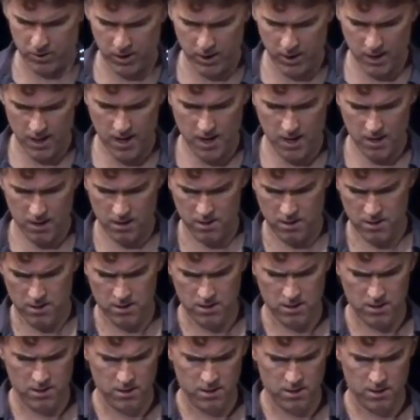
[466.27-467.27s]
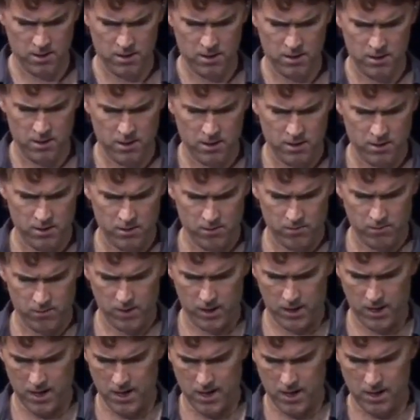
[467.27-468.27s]
we get?
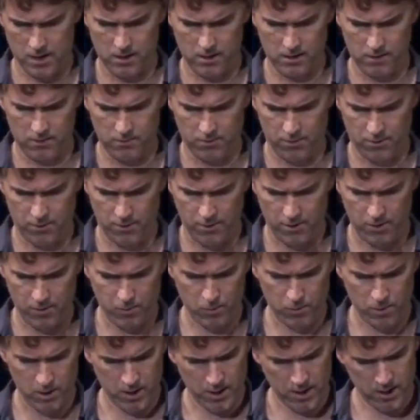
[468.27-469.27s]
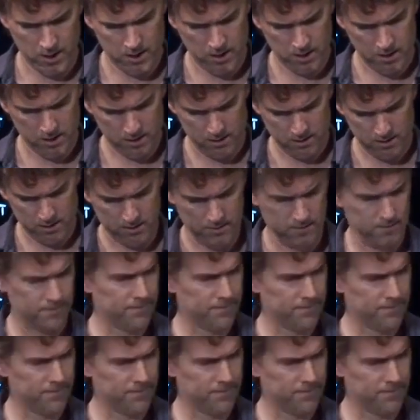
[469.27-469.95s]
We got 31, I think,